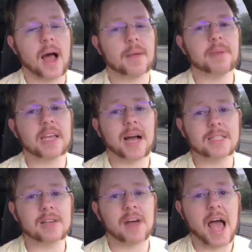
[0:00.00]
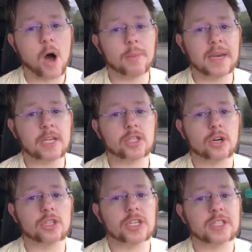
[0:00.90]
because of how many
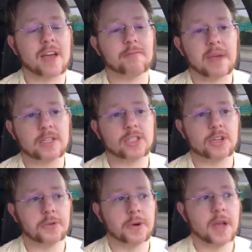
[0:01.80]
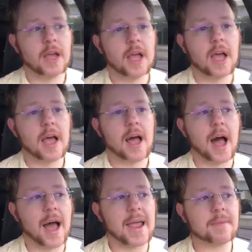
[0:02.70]
churches I've been to,
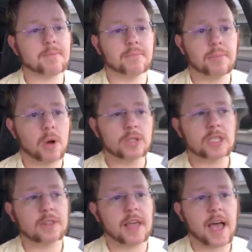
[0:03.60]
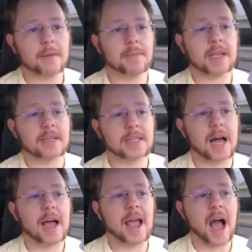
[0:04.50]
I posted that because
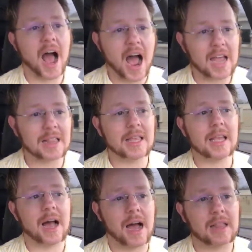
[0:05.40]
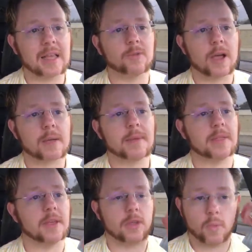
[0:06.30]
I highly, highly
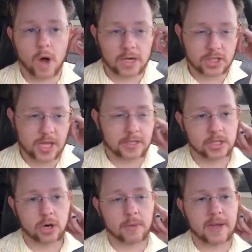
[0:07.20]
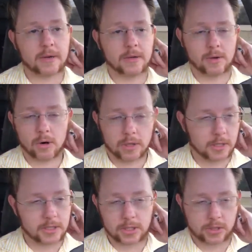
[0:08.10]
recommend that you watch that sermon or
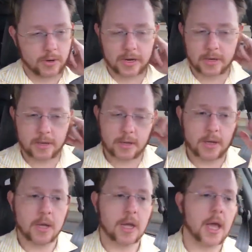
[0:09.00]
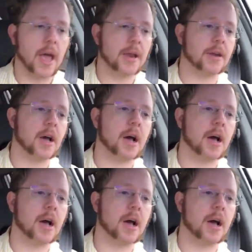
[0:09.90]
listen to it. And